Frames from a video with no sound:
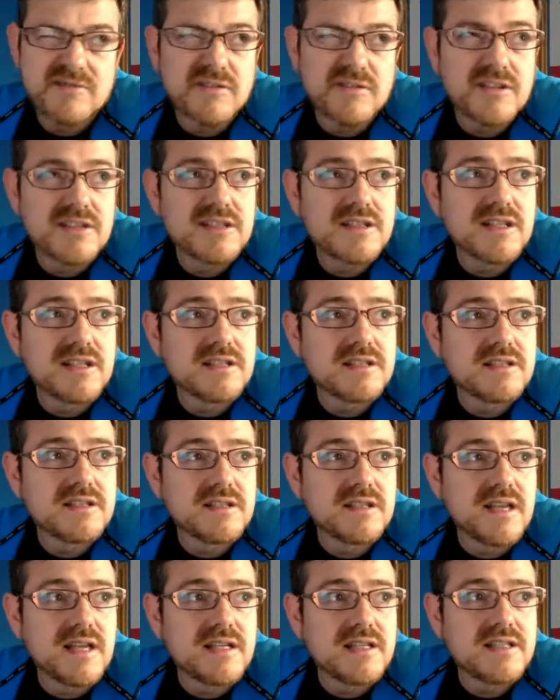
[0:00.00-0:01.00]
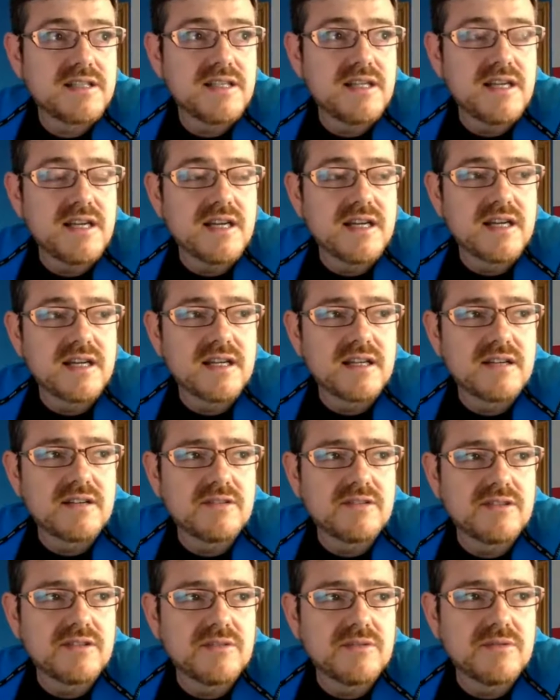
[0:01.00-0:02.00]
For instance, last year I
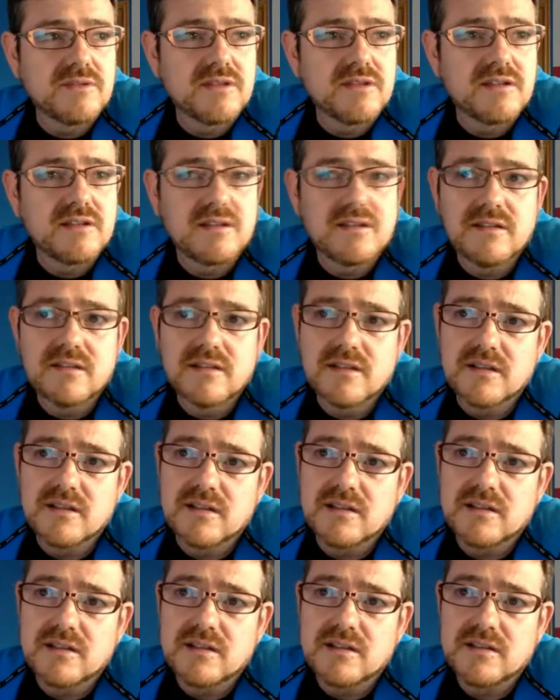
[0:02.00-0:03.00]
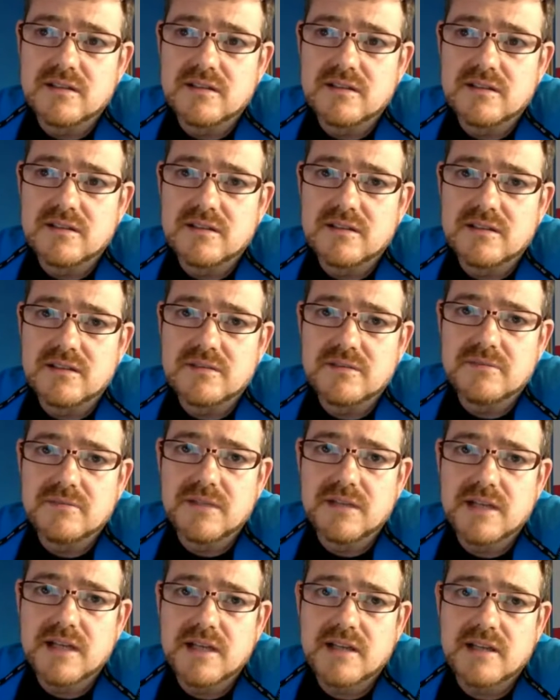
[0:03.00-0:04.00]
contributed
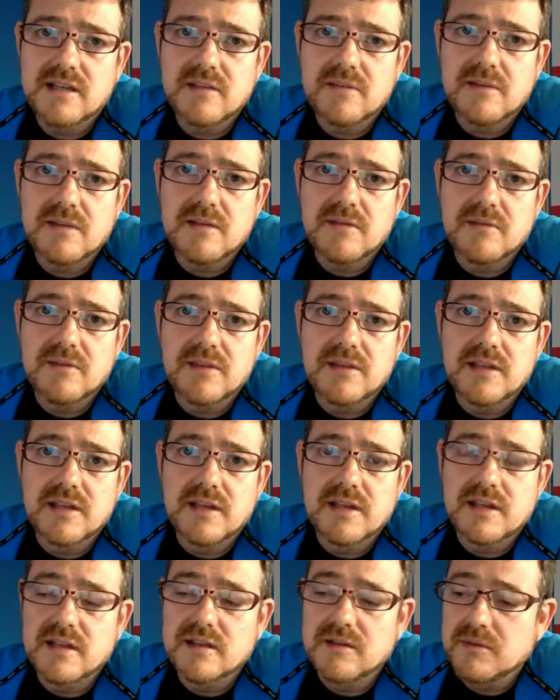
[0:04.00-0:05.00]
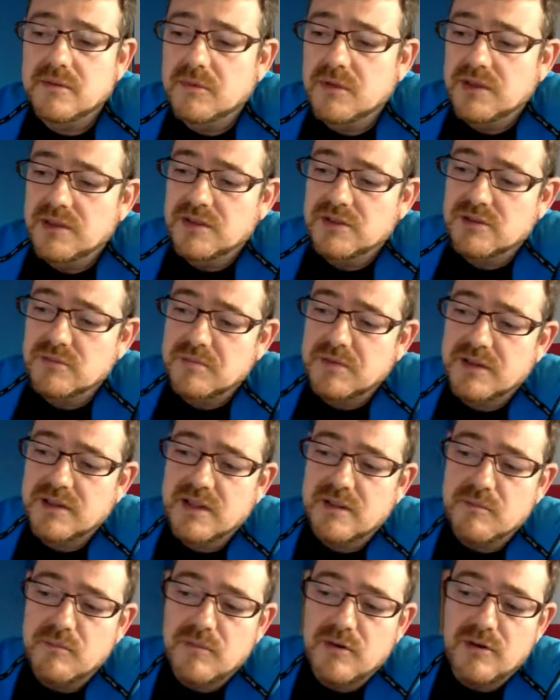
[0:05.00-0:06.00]
very actively with super
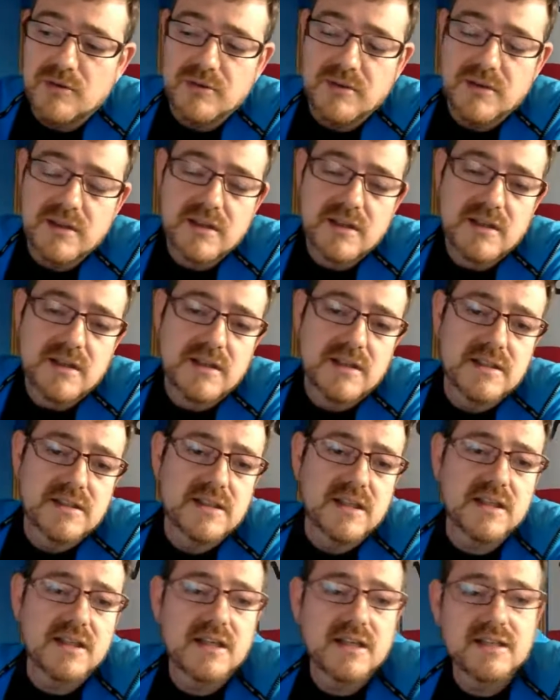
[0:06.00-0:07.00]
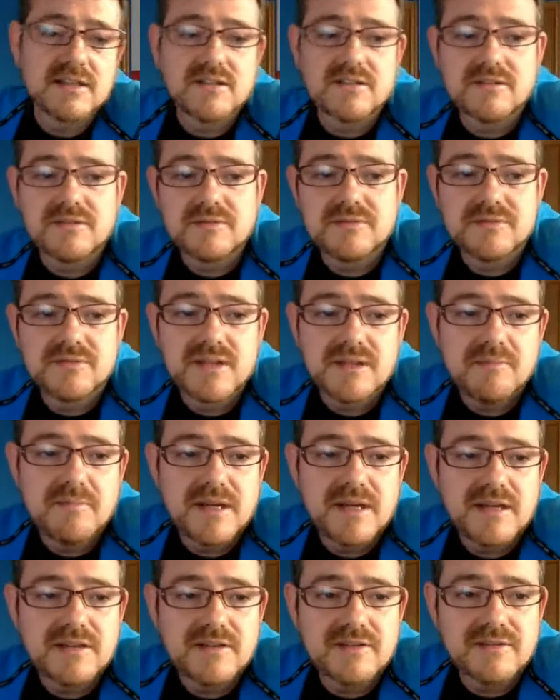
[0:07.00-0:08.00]
dev mode, etc. So
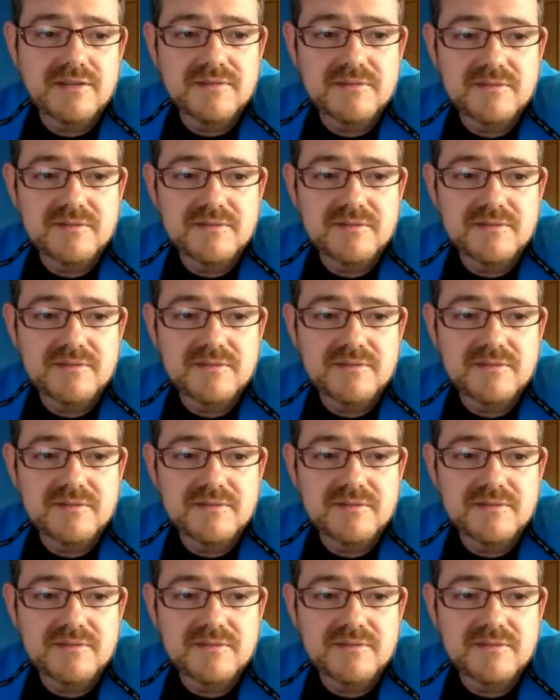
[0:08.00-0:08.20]
depend on